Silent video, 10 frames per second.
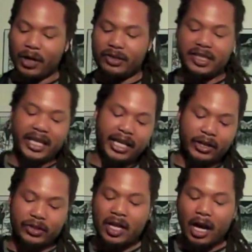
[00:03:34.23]
her
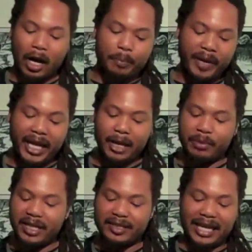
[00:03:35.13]
tears, our pain.
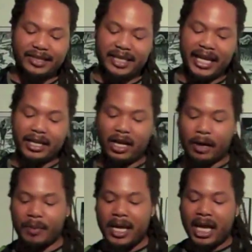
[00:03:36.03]
But as I stand
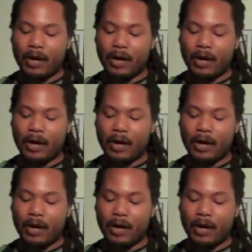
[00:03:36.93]
up